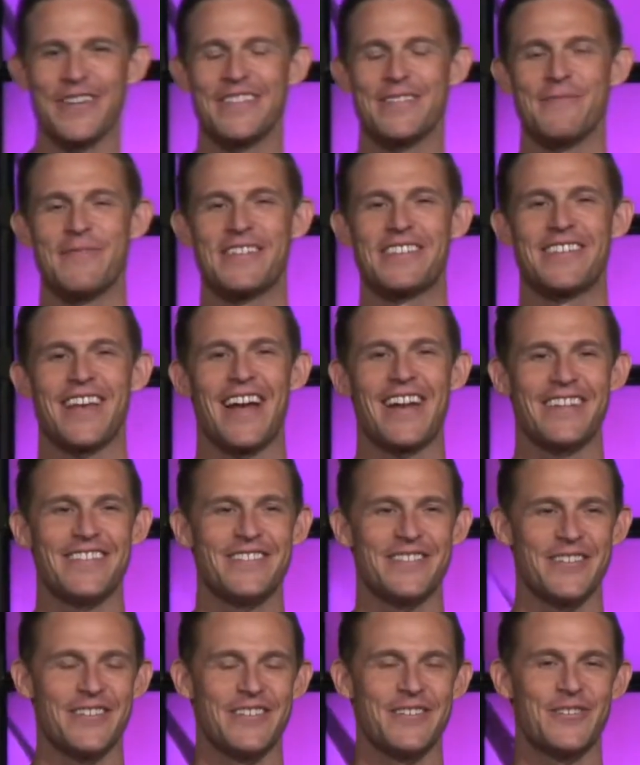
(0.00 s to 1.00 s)
I'm excited
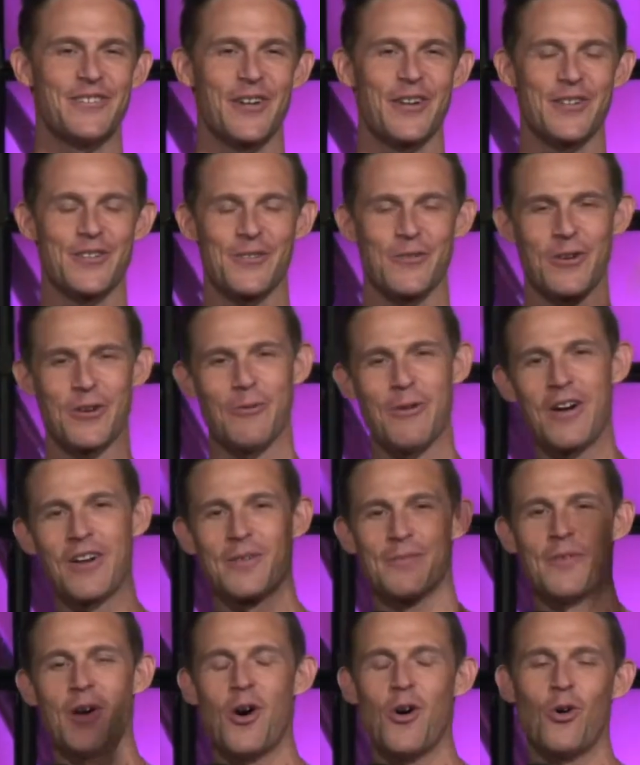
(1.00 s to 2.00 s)
you're in church. I want to welcome
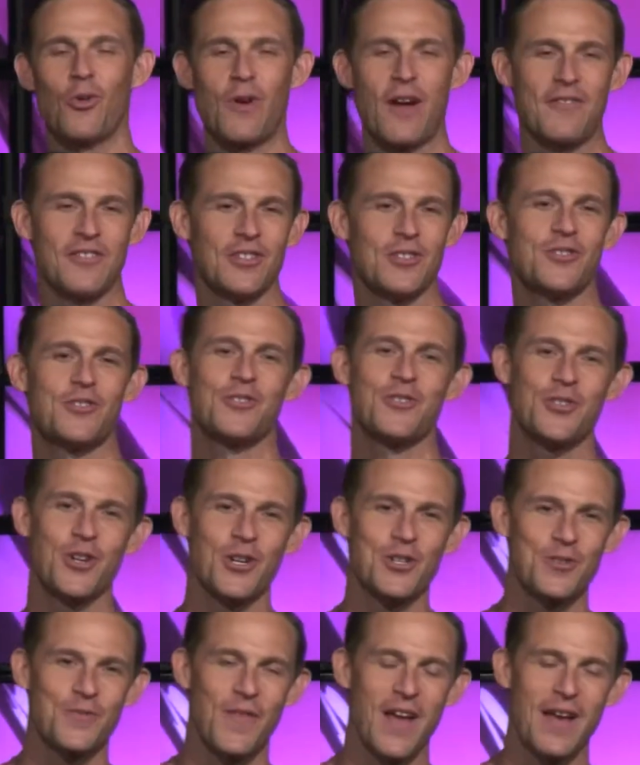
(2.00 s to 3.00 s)
the whole Revolution
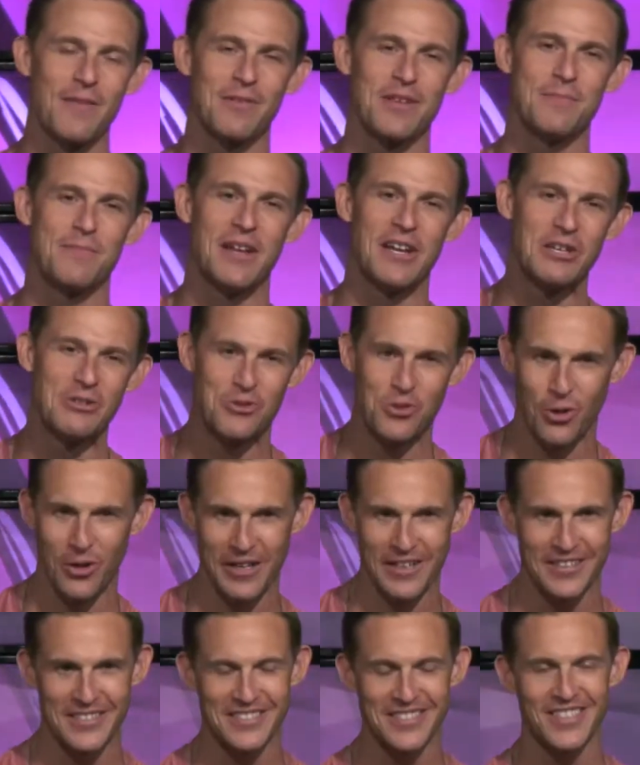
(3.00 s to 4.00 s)
Church family, many
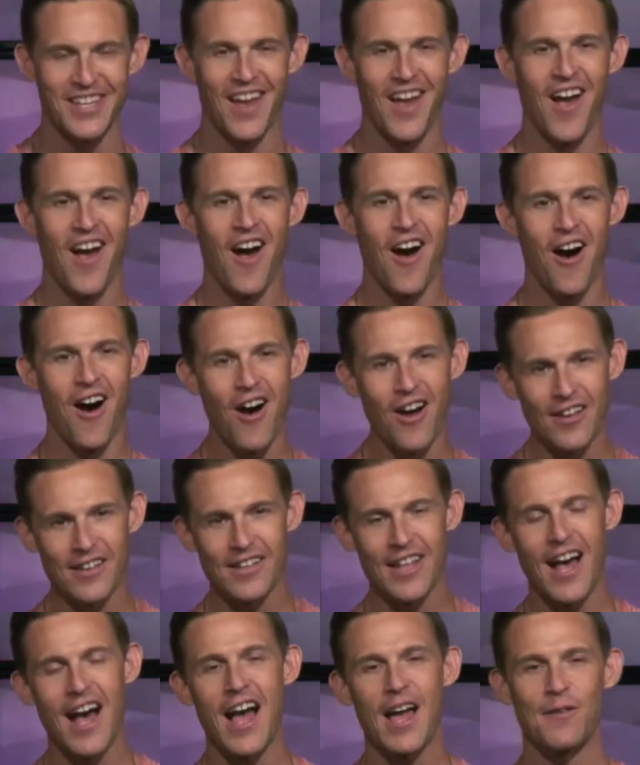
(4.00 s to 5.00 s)
joining us
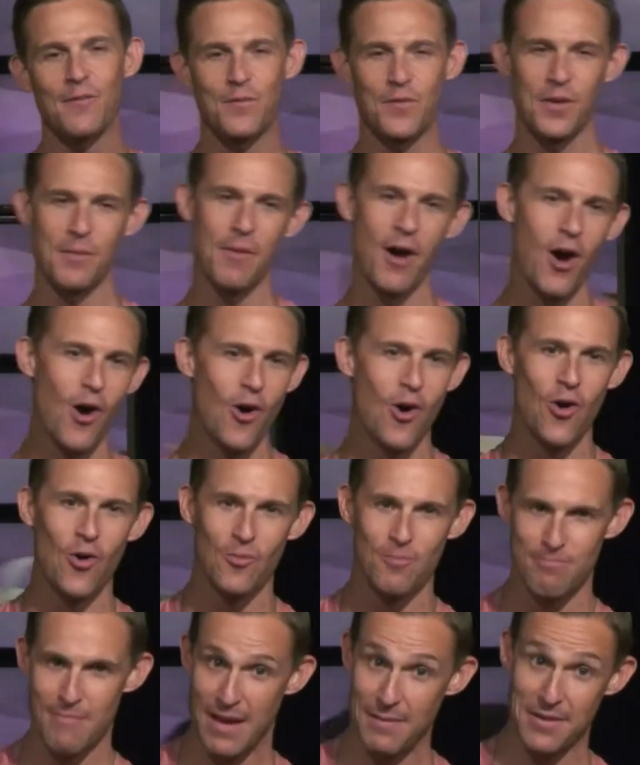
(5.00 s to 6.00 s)
online from
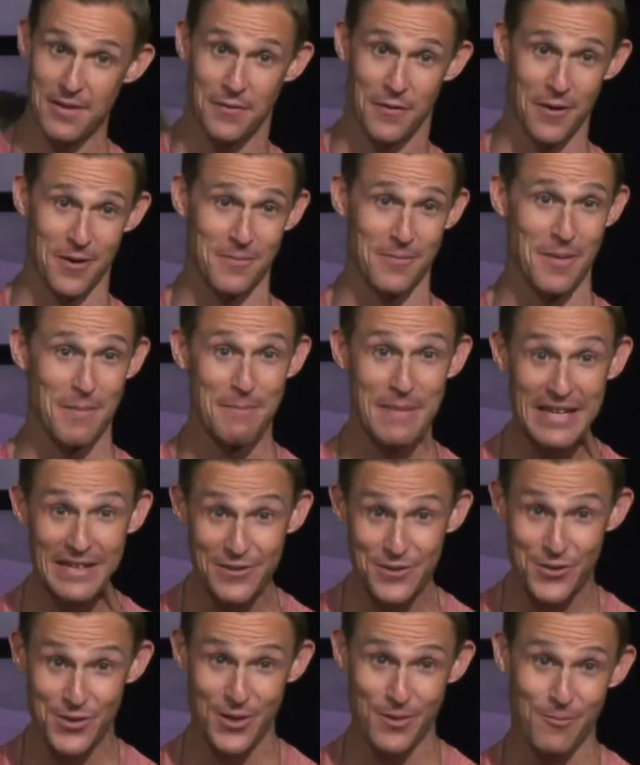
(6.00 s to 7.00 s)
home, maybe from a
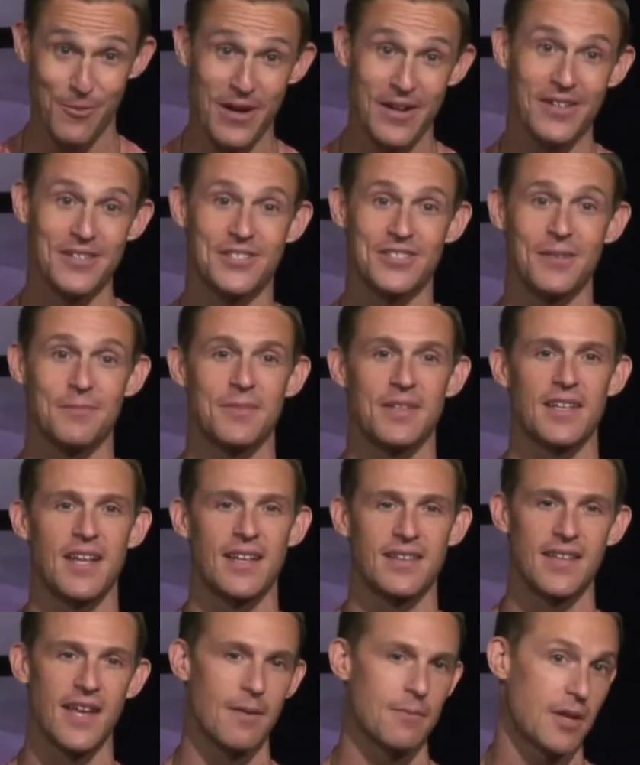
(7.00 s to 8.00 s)
beach somewhere or something like
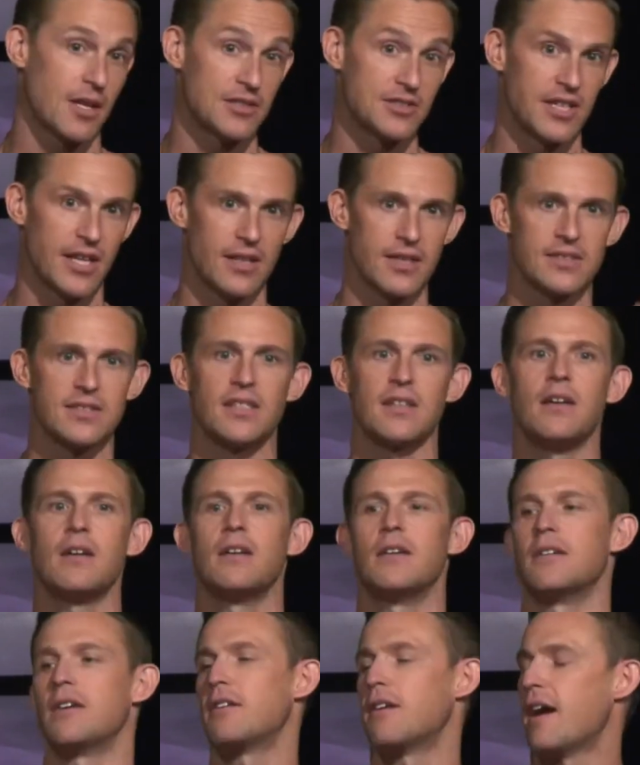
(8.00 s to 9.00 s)
that. I'm not jealous at
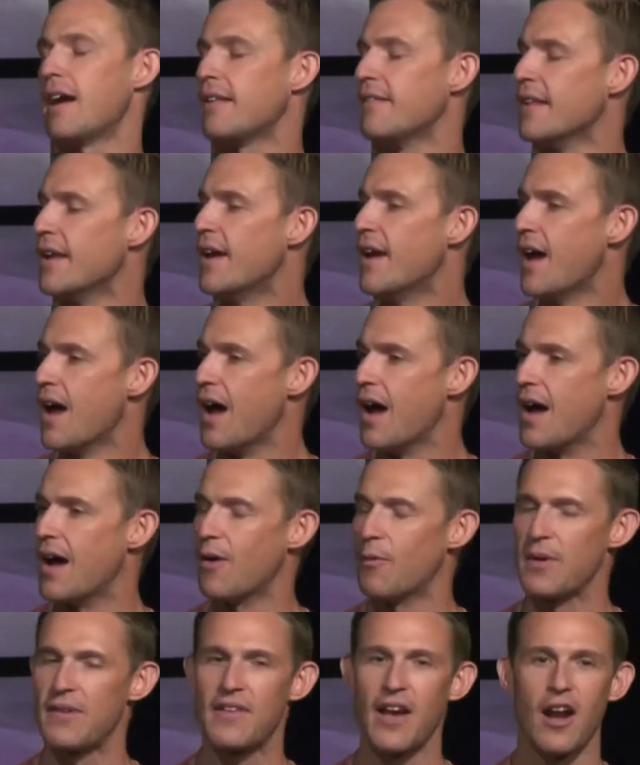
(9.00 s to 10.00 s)
all right?
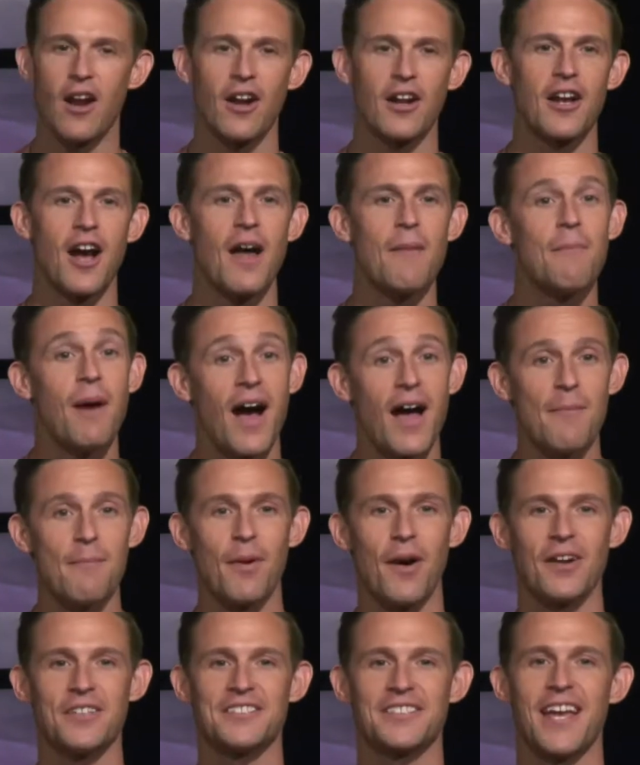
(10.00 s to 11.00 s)
We've got our God Behind
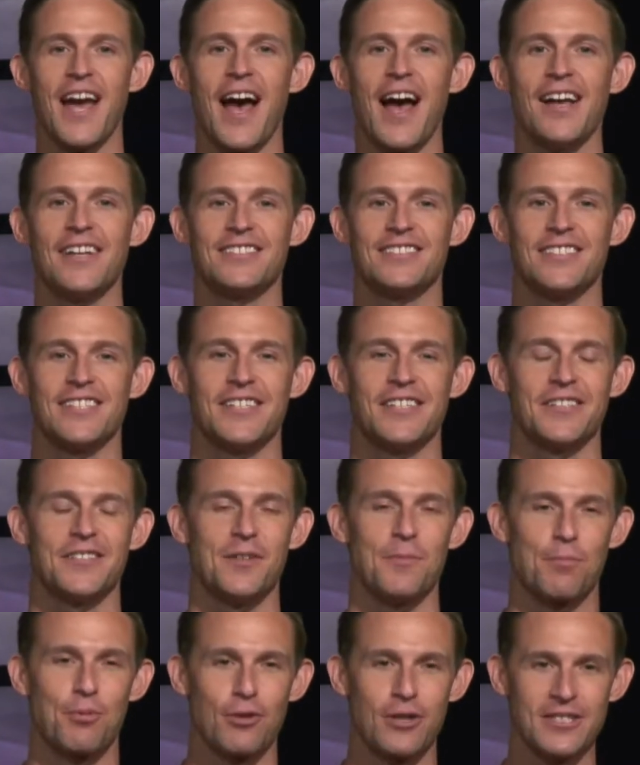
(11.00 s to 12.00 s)
Bars guys in the
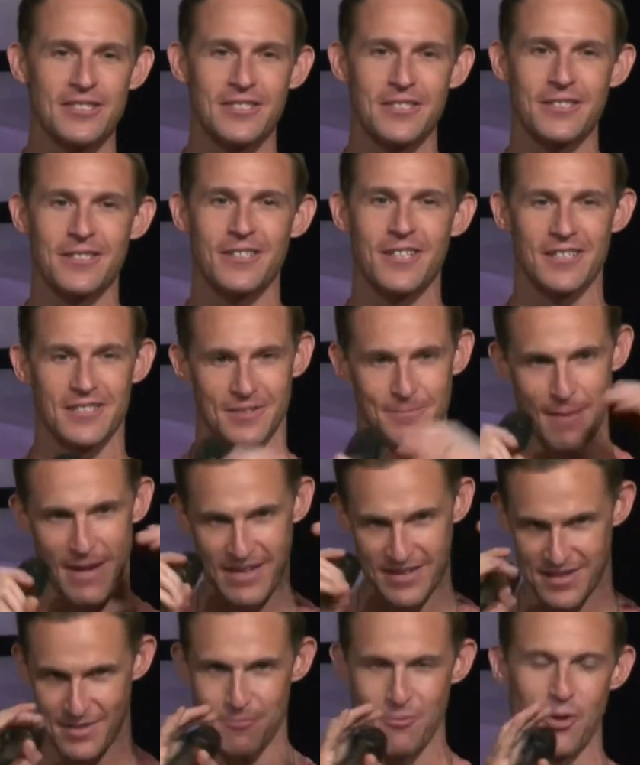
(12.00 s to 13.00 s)
prison. Let's make
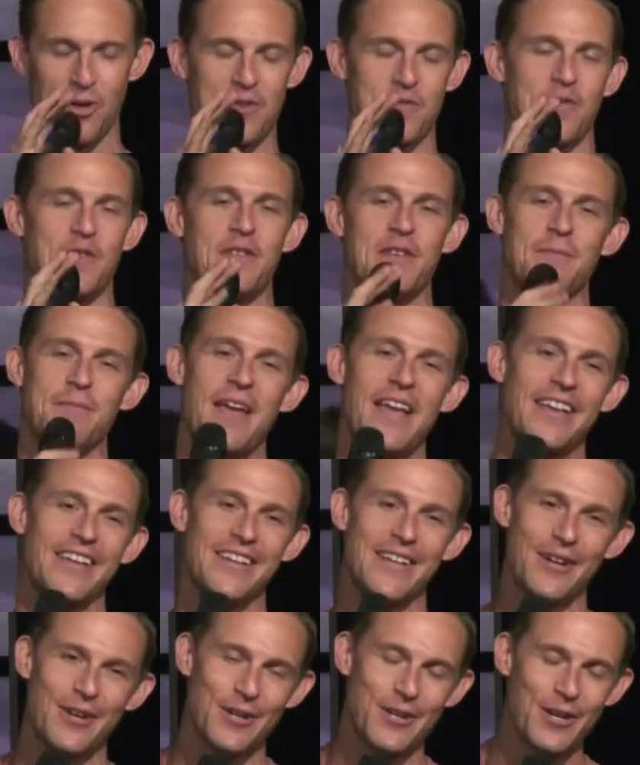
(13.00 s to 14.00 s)
some noise for them. They can
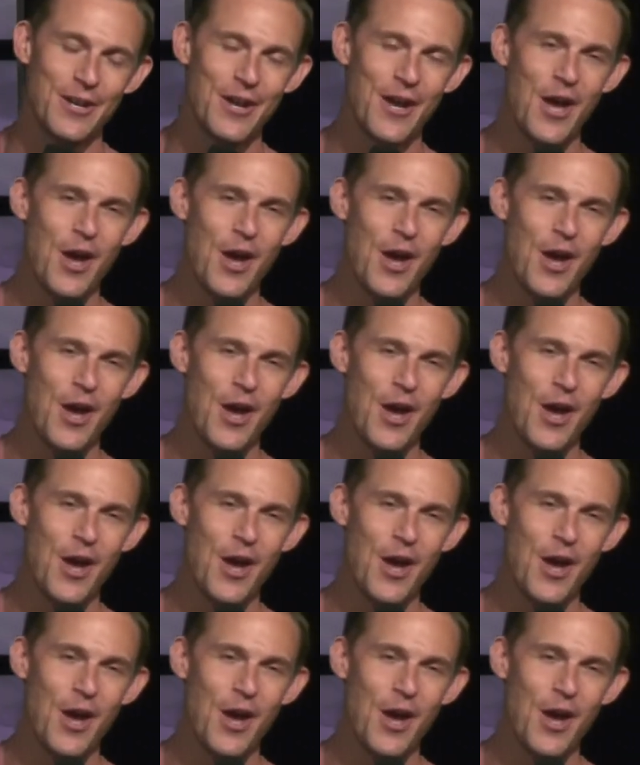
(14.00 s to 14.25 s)
hear you.